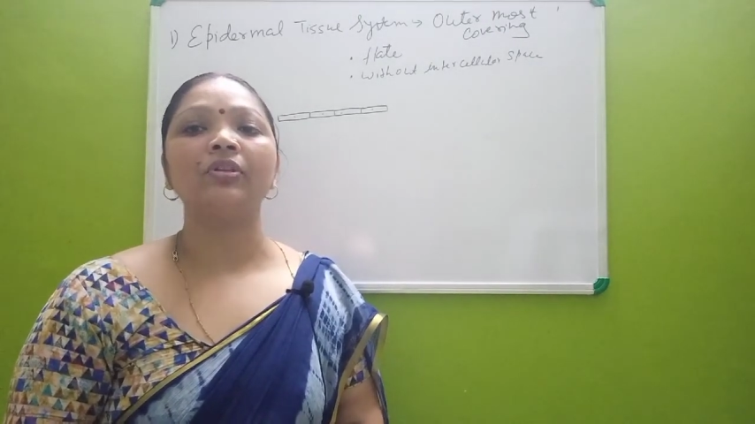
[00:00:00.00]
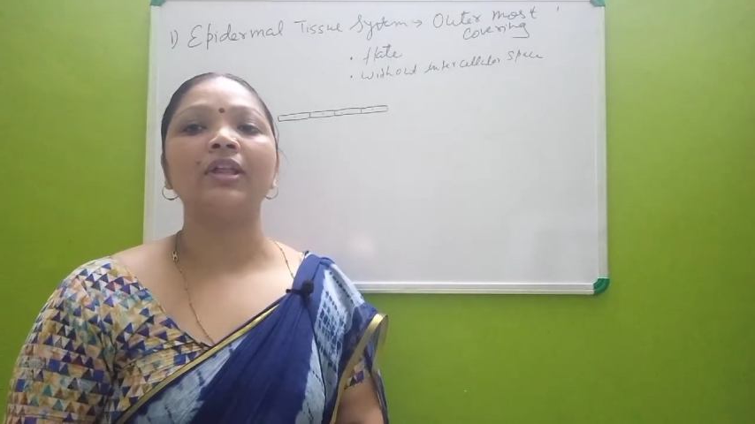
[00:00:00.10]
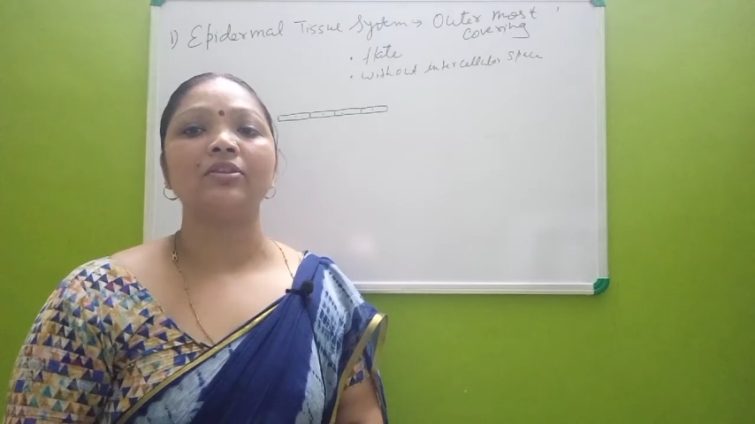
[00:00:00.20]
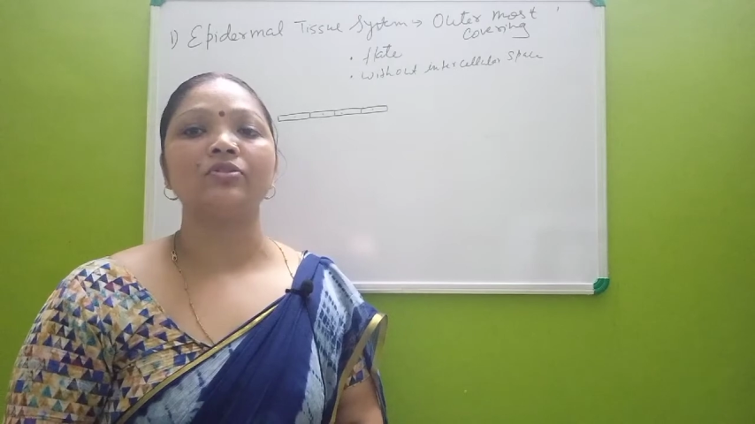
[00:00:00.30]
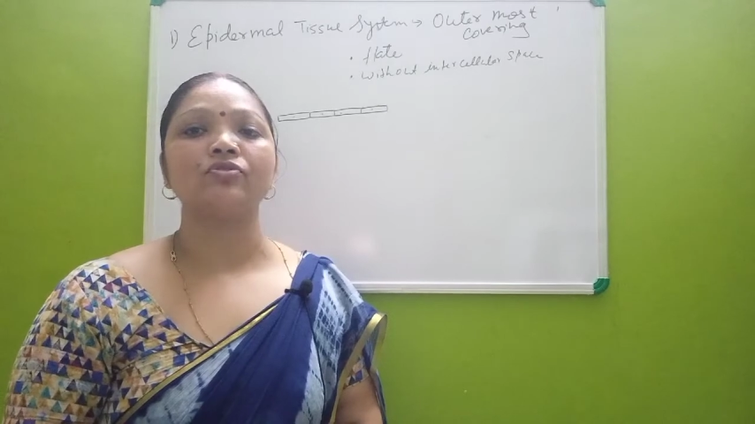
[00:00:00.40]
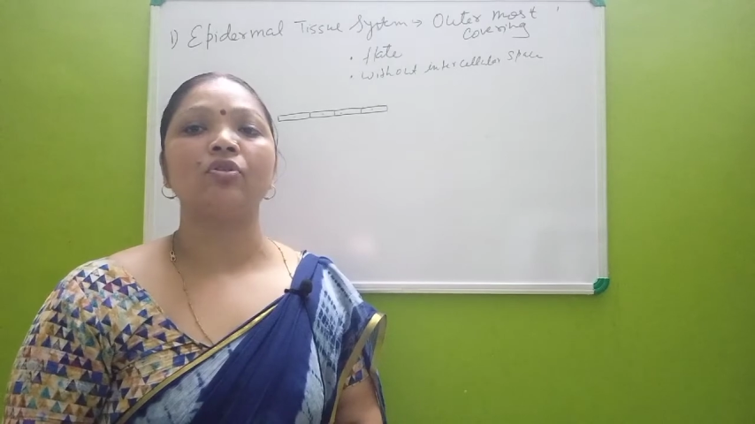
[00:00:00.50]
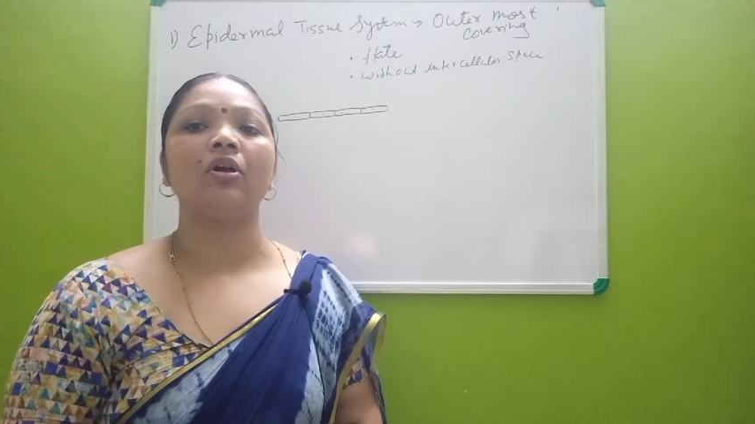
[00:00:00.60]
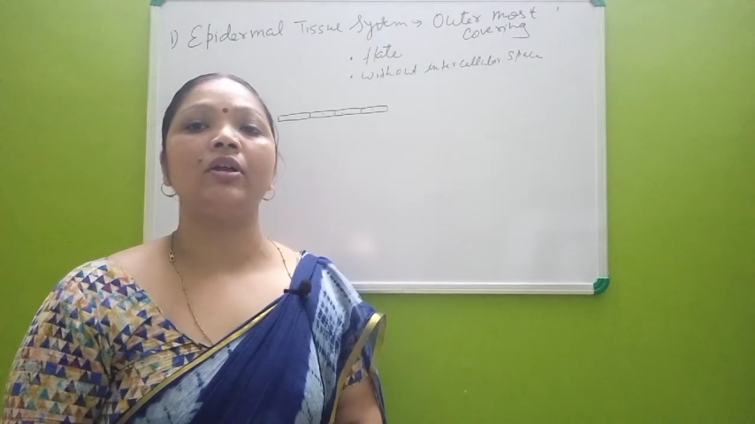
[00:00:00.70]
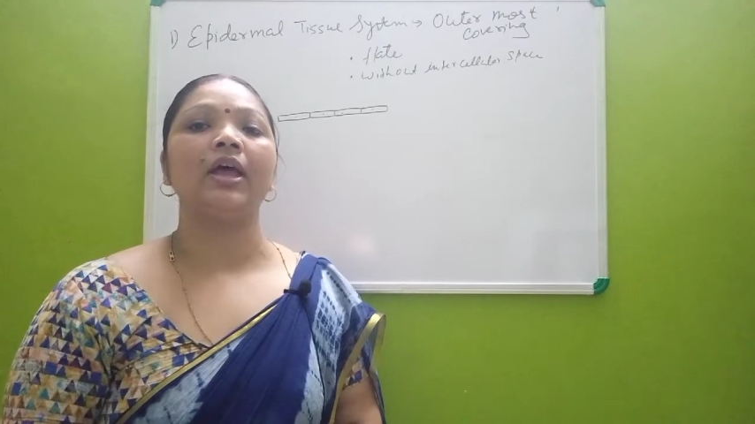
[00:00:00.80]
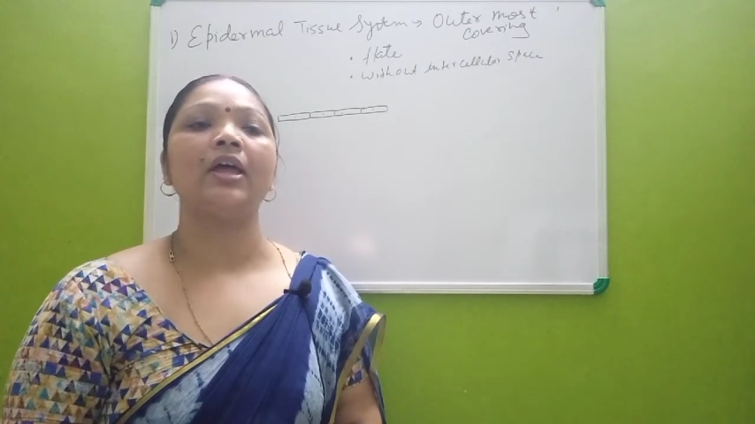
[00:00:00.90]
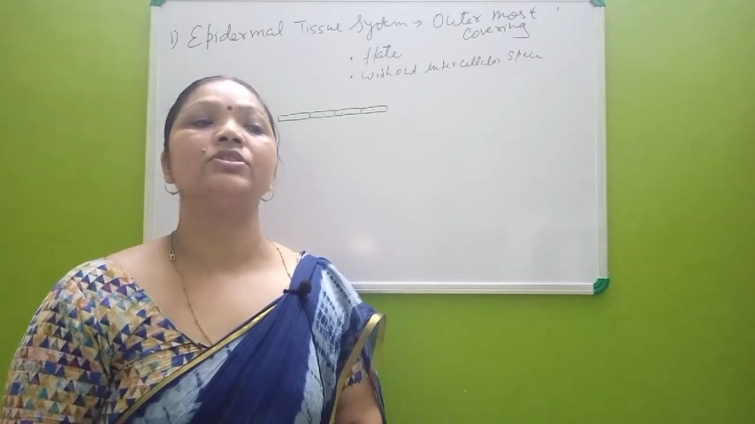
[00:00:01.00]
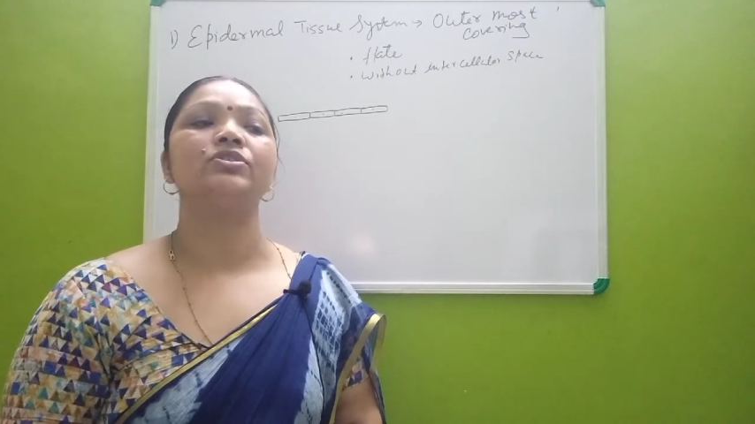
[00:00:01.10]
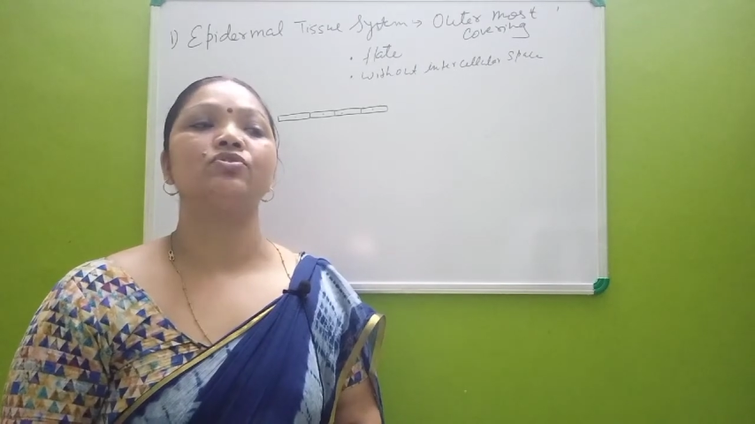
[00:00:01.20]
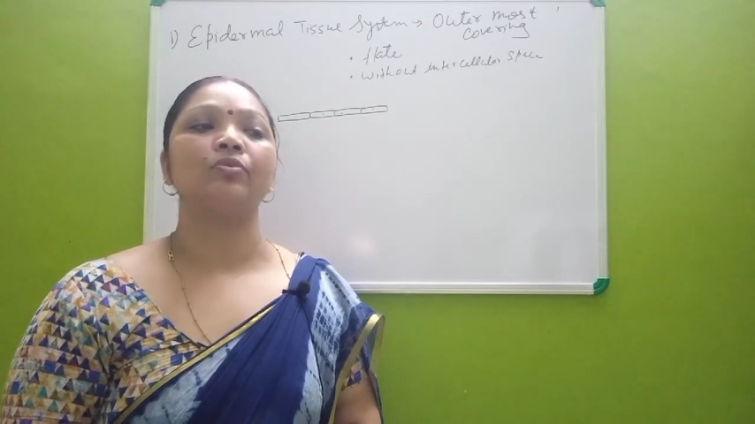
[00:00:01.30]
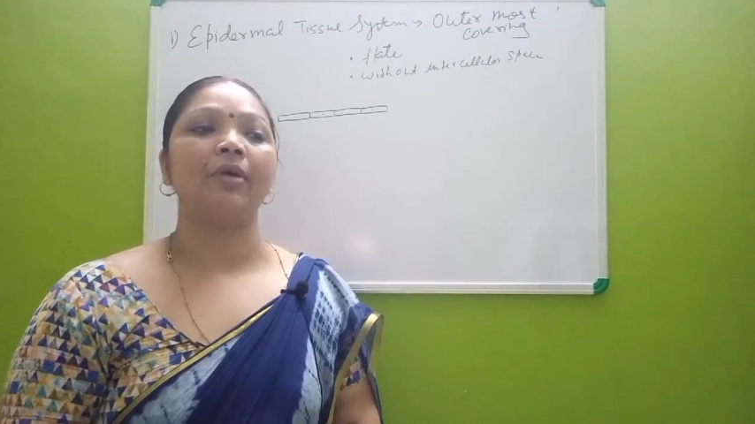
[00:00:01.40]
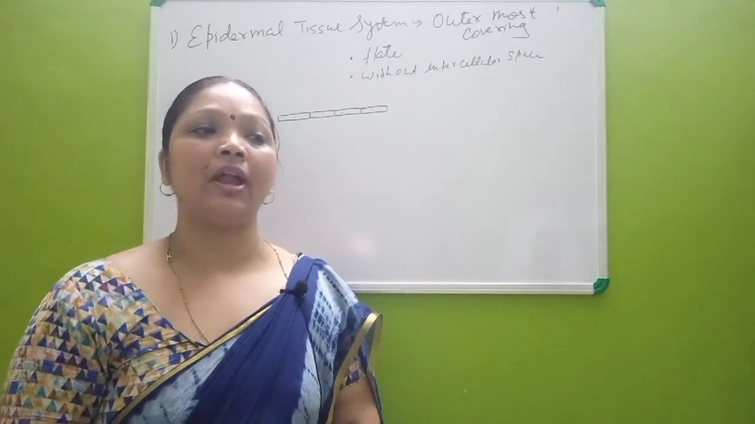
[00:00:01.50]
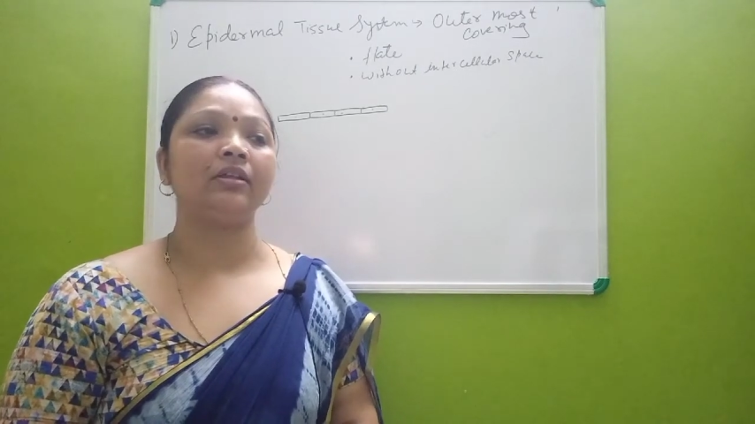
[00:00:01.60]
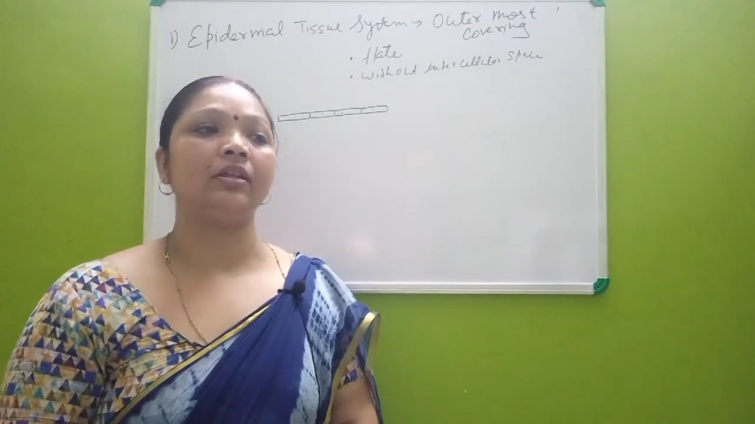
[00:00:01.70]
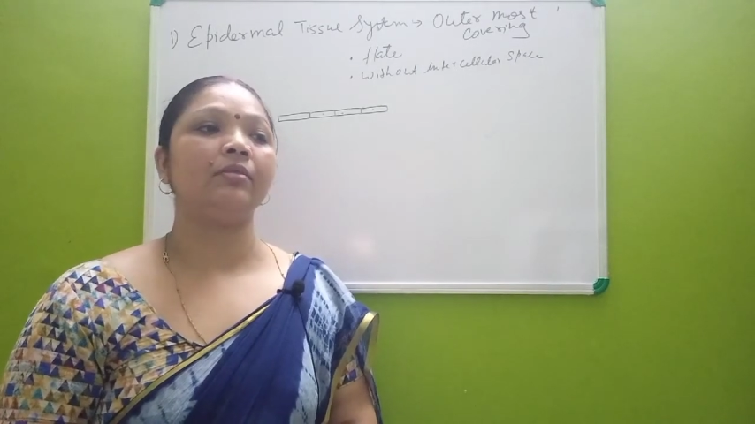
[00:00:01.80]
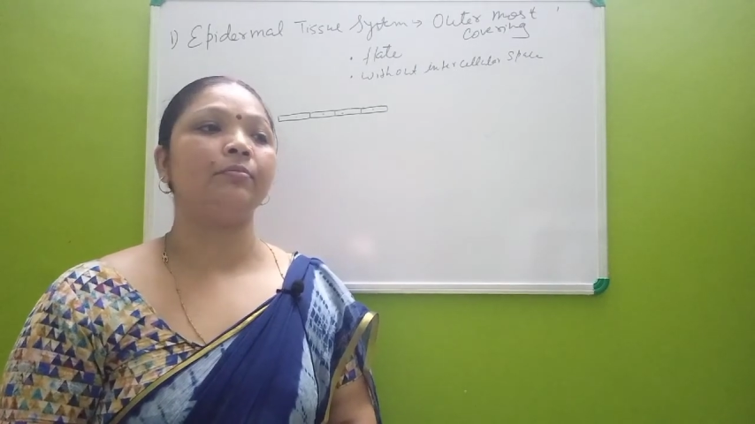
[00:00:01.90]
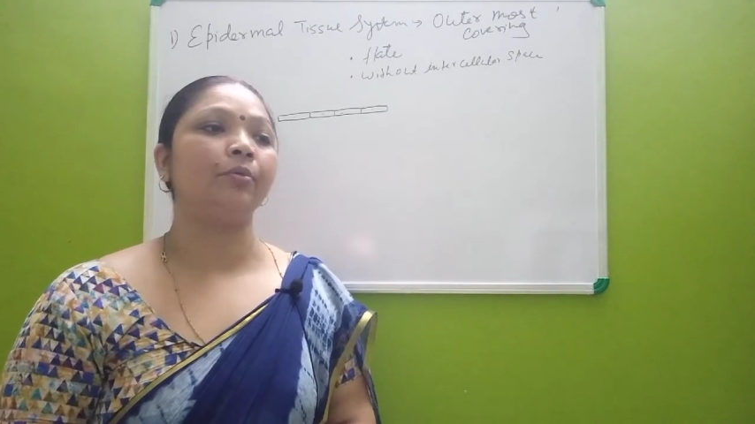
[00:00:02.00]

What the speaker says: that is called as stomatal